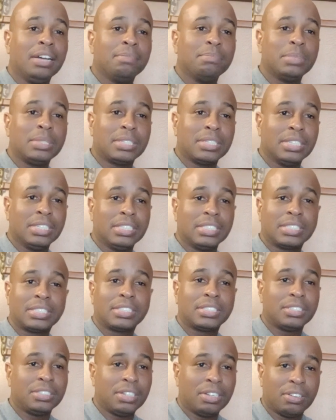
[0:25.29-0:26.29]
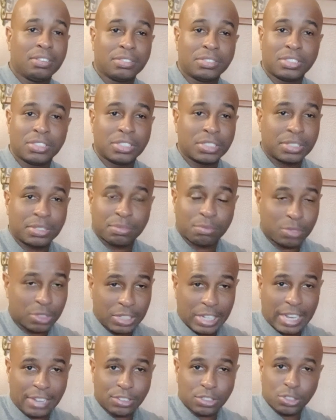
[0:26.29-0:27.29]
Because just when
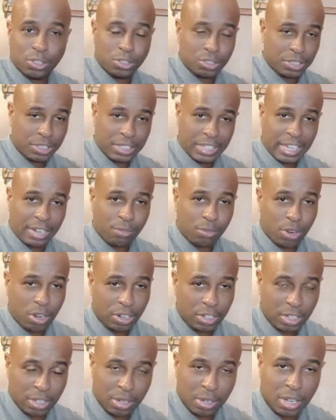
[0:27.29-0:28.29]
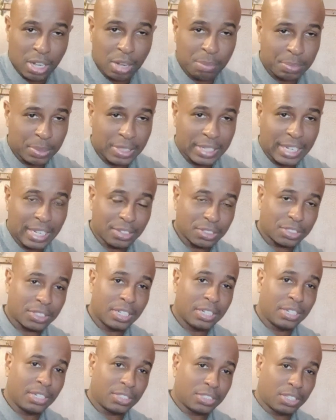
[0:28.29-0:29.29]
you have surgery, you can't walk it up and
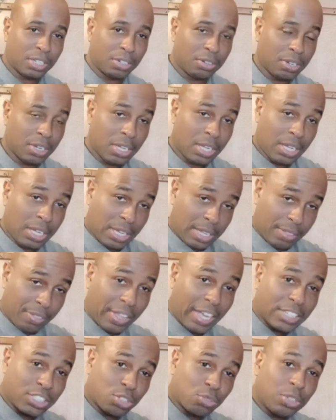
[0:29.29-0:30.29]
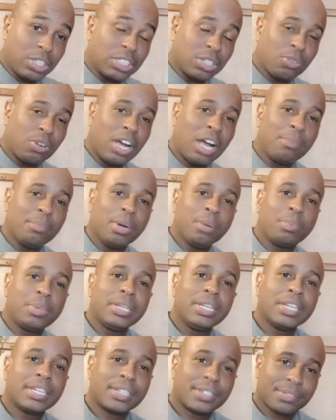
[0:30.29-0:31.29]
downstairs. So that's the reason why I'm up
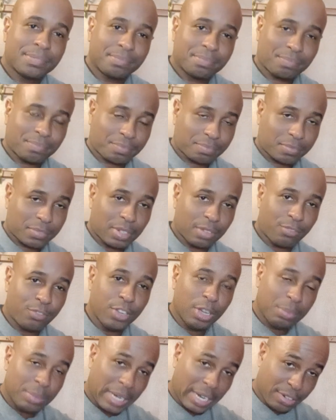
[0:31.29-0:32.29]
here filming.